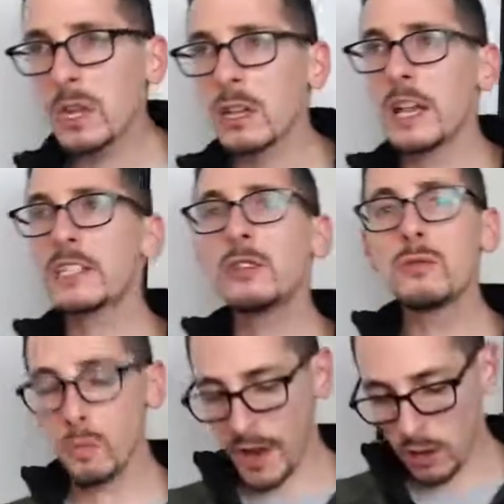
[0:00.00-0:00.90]
let's use
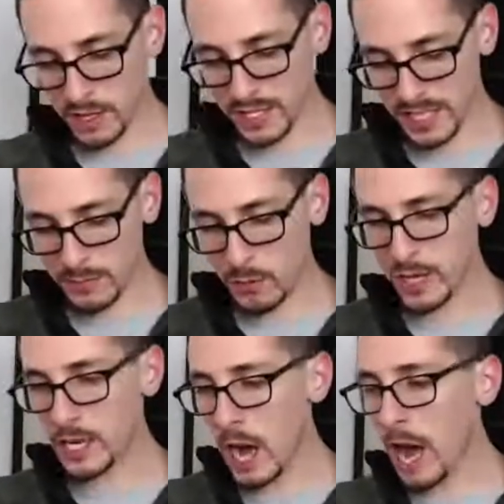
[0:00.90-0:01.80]
weight loss because that's
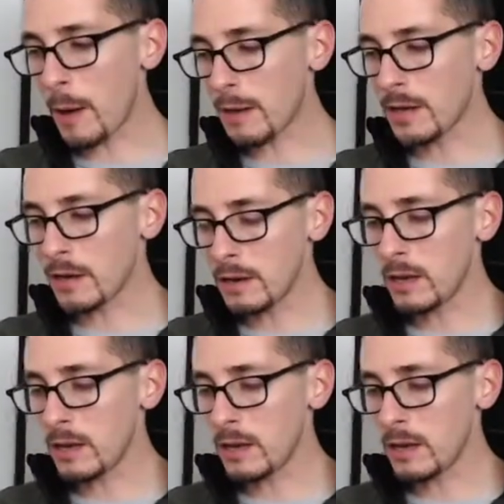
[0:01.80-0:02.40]
pretty common.